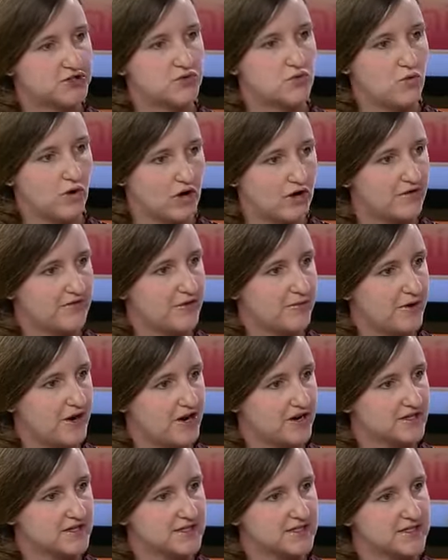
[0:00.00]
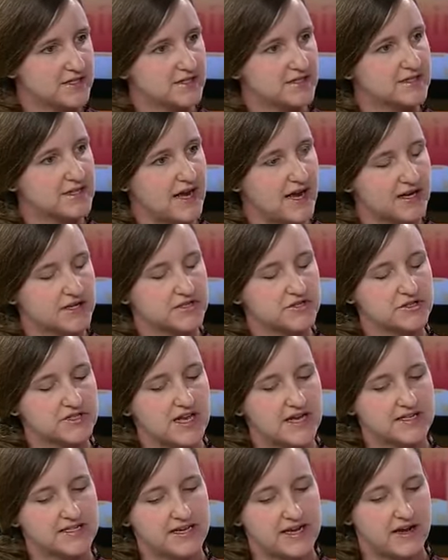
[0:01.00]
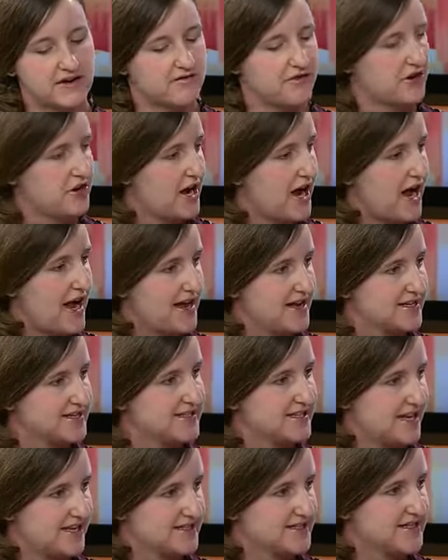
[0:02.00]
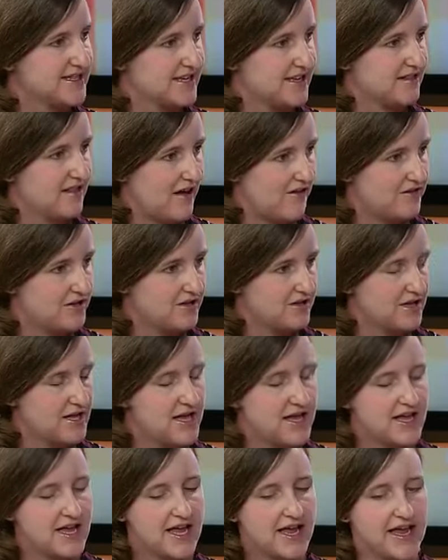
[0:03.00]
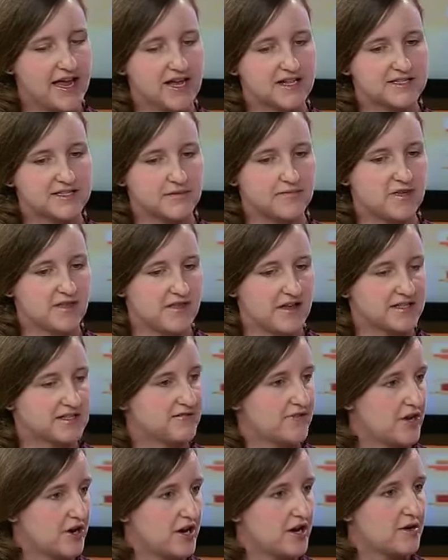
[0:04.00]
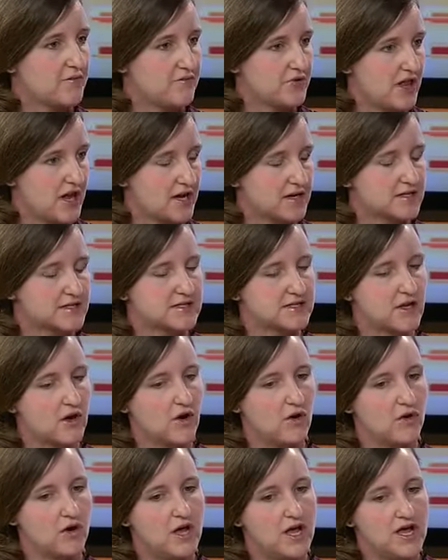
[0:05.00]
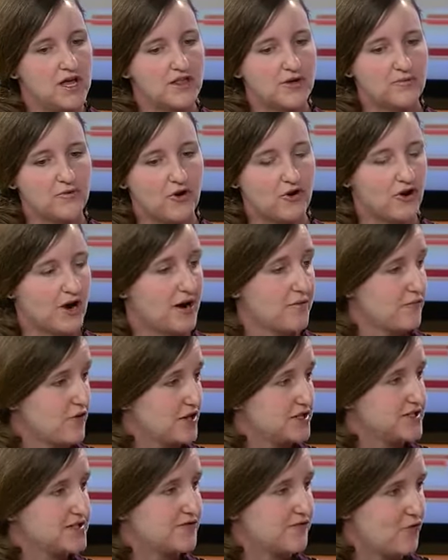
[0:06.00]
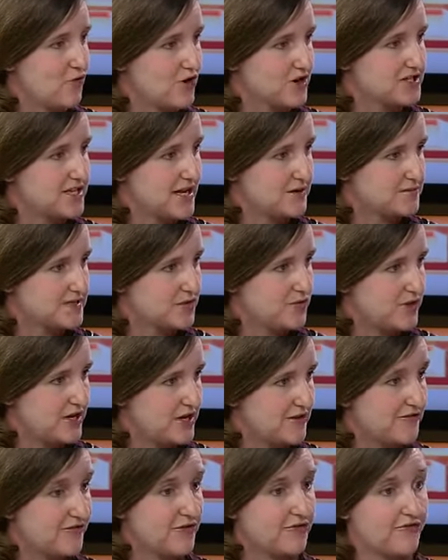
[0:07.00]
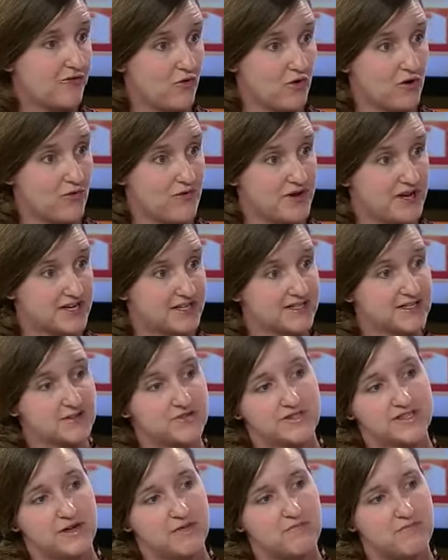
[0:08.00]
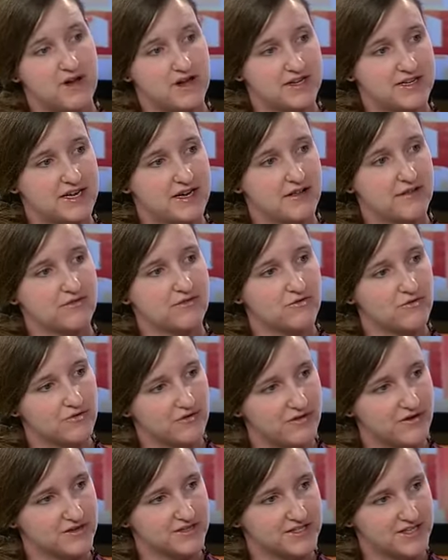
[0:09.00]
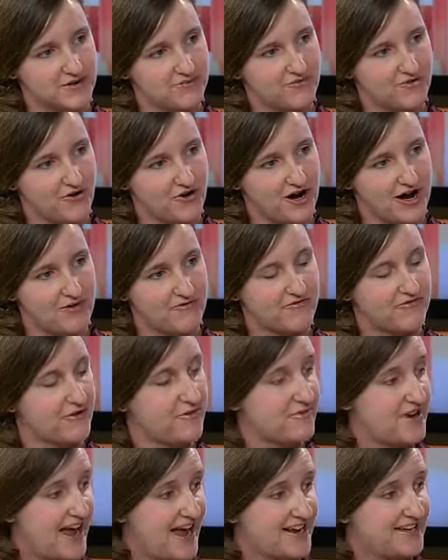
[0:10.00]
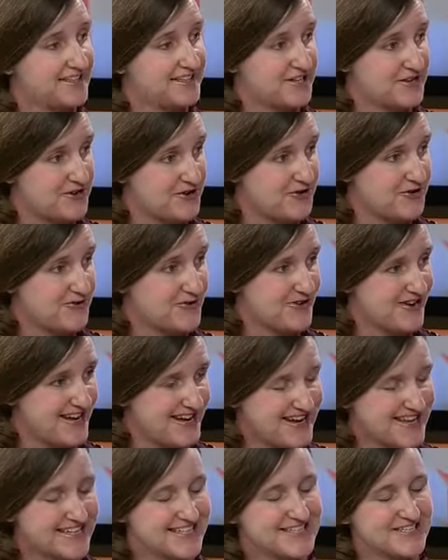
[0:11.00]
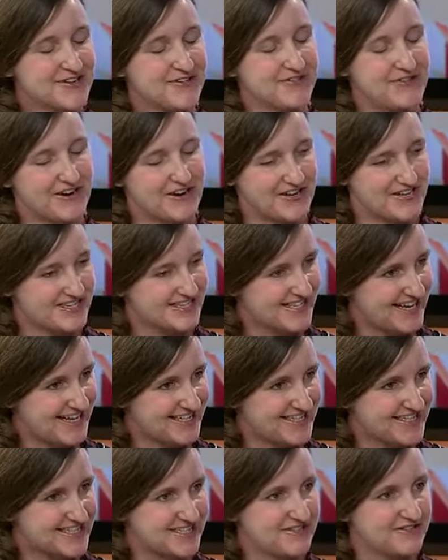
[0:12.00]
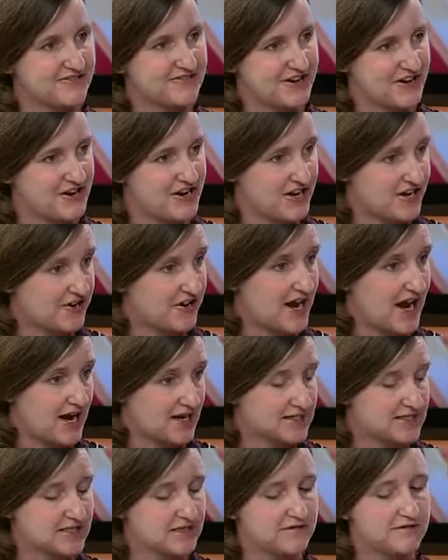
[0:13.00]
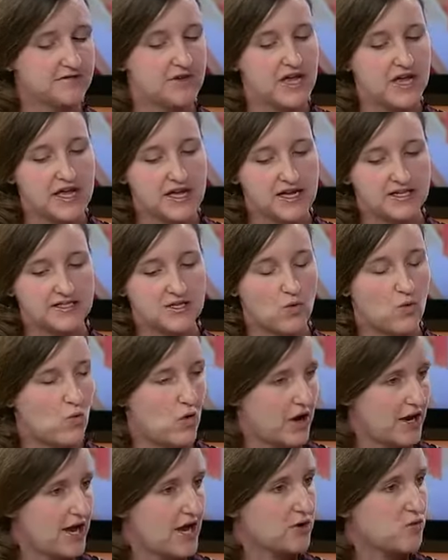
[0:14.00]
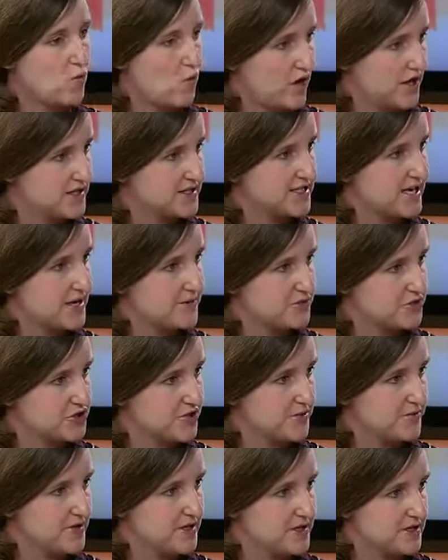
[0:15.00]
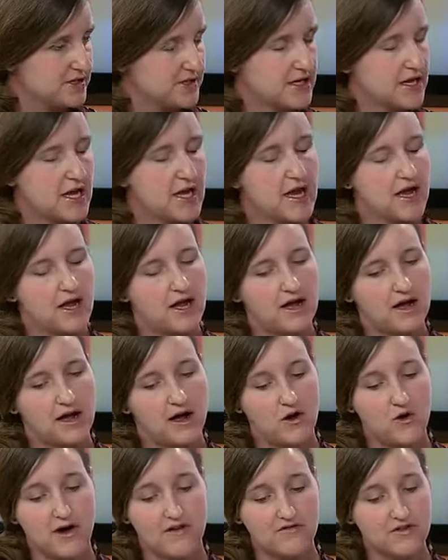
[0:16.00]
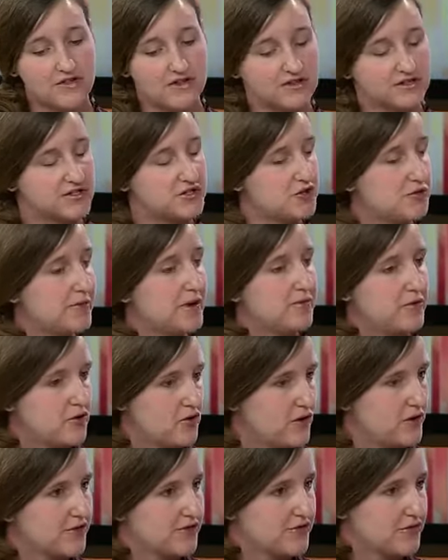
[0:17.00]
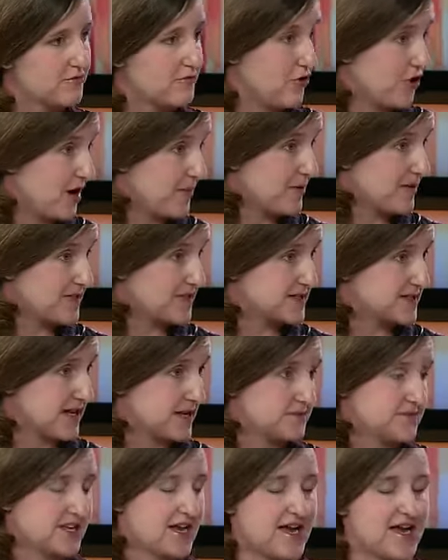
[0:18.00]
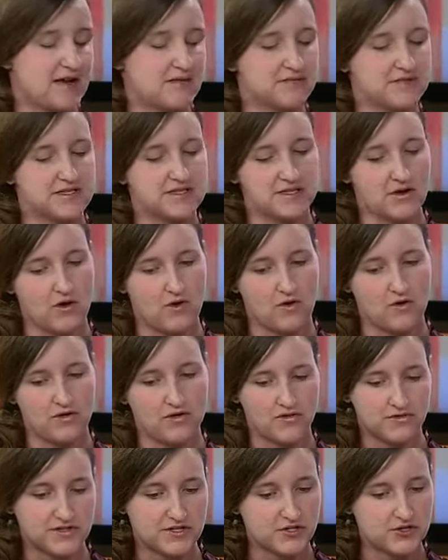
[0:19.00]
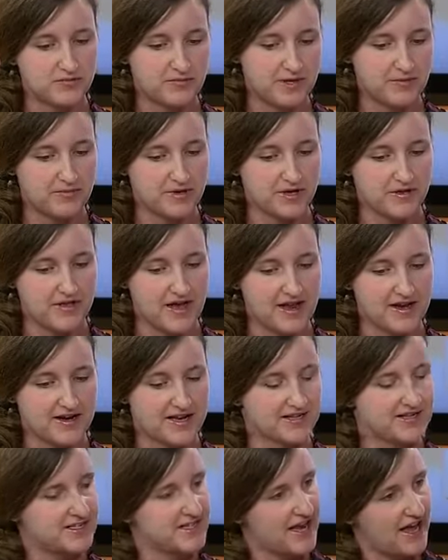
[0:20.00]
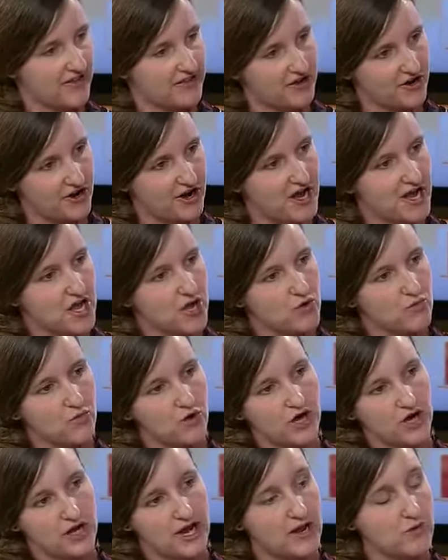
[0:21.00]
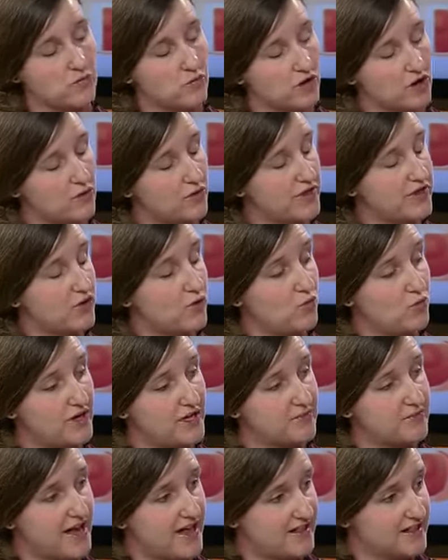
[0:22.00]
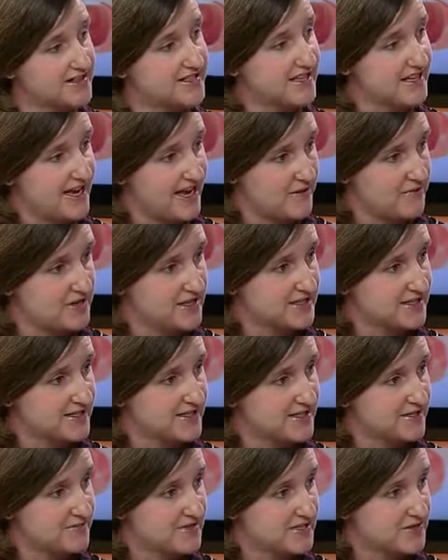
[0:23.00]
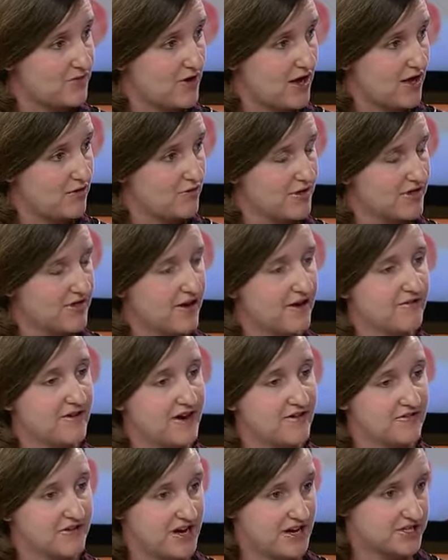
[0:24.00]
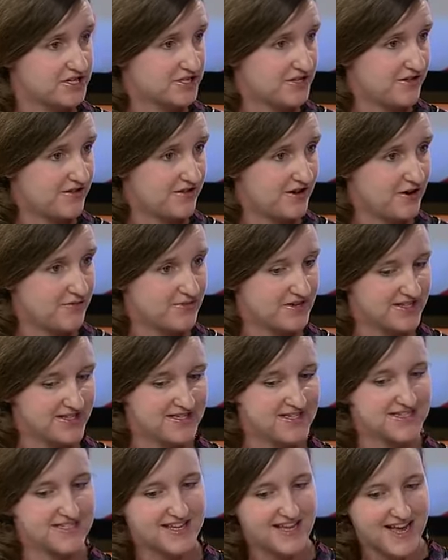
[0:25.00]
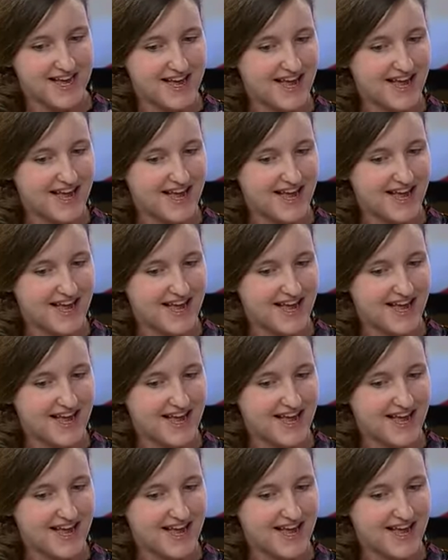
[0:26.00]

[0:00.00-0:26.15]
to work for Parkinson's, exercising at a very high intensity level and something that's very complex. So the program runs four times a week for four weeks. So it's a Monday through Thursday program from 9 to noon noon. So very intensive, very interactive. It's a one-on-one -on -one type treatment. Uh, however, there's two people going through the program at the same time. So those two people then get together work, mm. and work with the Wii Balance and Gaming System as well with our recreational therapist